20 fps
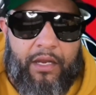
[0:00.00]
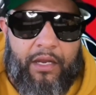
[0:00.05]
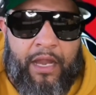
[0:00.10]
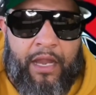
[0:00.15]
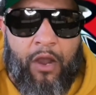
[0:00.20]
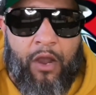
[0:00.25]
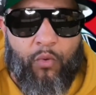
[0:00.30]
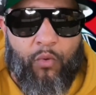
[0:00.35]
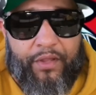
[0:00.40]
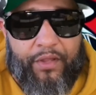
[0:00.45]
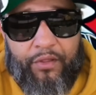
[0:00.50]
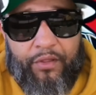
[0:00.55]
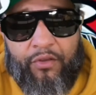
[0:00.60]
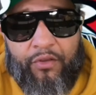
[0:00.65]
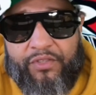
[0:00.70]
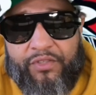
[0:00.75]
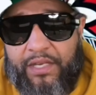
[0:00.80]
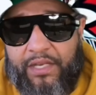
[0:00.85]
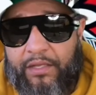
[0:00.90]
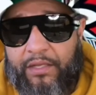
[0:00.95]
Now, with
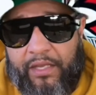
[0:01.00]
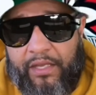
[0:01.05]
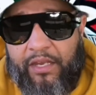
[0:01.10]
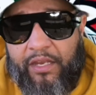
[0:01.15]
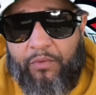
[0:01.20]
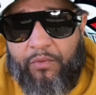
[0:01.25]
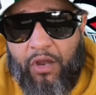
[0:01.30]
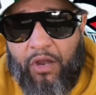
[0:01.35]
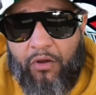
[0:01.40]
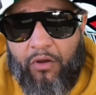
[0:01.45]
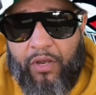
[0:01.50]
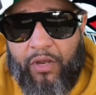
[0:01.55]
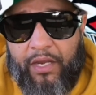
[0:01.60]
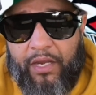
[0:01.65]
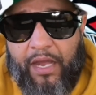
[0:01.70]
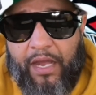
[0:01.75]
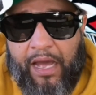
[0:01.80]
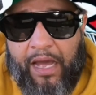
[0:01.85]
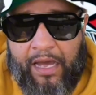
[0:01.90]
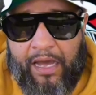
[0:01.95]
losing Liam
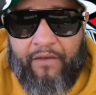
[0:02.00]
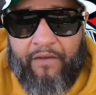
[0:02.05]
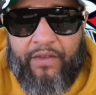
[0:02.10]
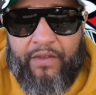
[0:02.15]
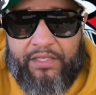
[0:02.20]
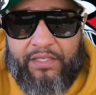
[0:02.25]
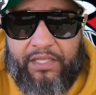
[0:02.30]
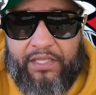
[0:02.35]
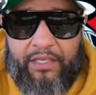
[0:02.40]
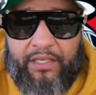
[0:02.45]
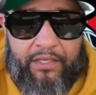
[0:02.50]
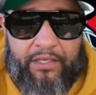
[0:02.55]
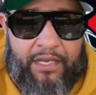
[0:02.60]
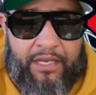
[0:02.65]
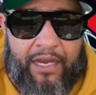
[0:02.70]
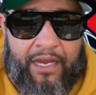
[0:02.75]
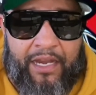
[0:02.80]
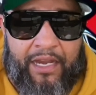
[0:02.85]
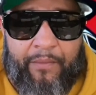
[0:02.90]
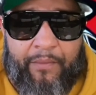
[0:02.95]
Coen, obviously the
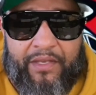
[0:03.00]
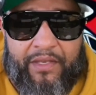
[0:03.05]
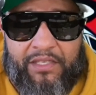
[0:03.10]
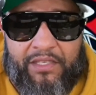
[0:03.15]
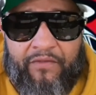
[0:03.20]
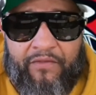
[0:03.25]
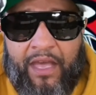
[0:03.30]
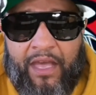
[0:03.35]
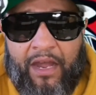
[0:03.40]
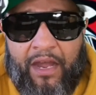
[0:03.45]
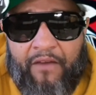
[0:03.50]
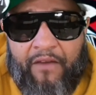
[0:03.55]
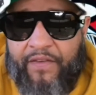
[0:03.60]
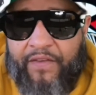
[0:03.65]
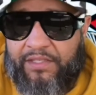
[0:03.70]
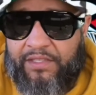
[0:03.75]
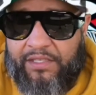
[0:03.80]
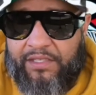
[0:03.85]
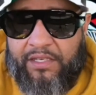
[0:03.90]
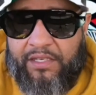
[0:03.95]
dynamics of that
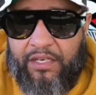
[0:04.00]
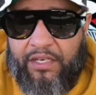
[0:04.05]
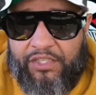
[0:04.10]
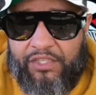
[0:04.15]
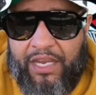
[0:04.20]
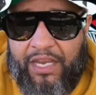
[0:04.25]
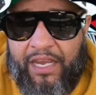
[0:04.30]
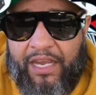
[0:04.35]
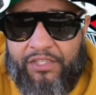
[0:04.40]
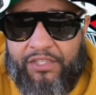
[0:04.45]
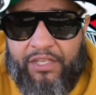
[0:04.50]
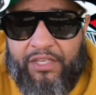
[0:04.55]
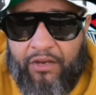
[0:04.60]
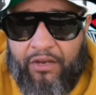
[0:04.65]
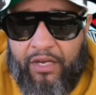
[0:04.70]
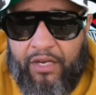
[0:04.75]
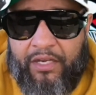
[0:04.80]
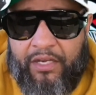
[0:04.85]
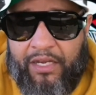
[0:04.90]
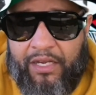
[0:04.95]
offense is going to change. They're
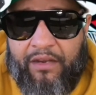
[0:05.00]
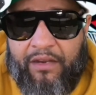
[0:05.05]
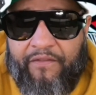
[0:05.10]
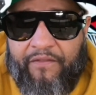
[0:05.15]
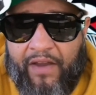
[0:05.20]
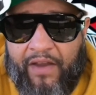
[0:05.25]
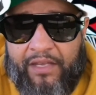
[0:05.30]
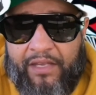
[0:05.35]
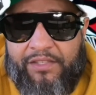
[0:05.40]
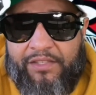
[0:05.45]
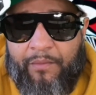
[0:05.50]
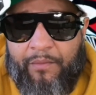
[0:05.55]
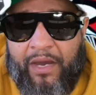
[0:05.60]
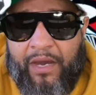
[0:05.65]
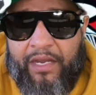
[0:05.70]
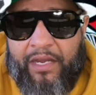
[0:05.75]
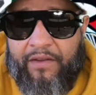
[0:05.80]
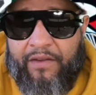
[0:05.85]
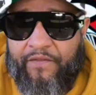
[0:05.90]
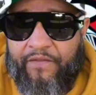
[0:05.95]
going to need to find
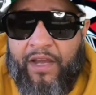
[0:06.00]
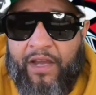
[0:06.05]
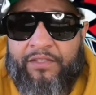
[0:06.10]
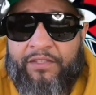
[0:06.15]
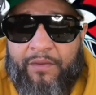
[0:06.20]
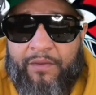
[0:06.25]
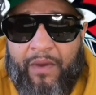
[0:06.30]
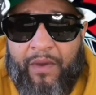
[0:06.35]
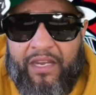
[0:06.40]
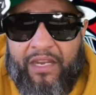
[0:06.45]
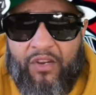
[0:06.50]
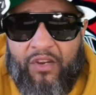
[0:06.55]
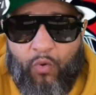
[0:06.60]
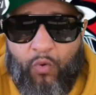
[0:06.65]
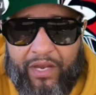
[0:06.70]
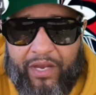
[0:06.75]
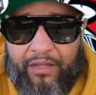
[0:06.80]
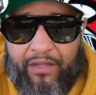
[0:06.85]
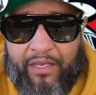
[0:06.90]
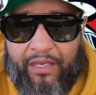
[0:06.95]
somebody
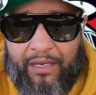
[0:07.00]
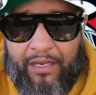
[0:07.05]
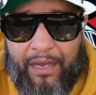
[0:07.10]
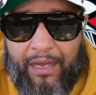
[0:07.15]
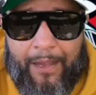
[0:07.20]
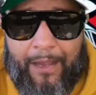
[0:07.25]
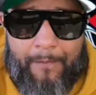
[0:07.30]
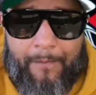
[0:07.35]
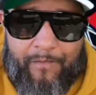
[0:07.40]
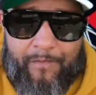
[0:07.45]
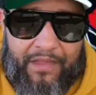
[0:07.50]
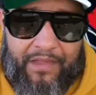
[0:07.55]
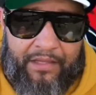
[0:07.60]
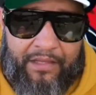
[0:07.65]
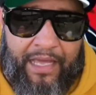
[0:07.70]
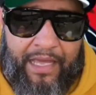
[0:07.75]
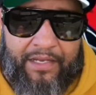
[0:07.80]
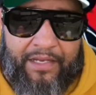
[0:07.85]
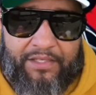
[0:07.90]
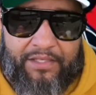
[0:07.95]
quickly
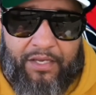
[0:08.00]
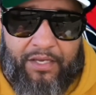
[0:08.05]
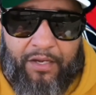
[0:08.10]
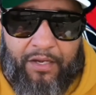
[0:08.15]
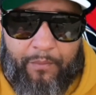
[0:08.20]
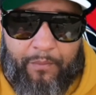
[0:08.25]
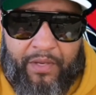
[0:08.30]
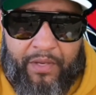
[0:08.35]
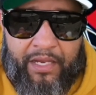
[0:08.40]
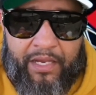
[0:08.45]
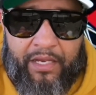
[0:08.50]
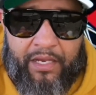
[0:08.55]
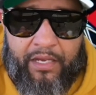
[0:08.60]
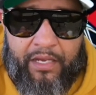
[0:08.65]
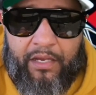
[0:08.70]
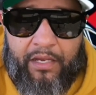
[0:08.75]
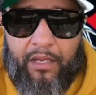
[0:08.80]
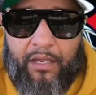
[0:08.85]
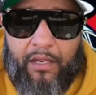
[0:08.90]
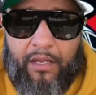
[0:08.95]
that is going to
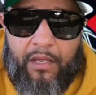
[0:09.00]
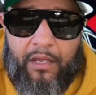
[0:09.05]
be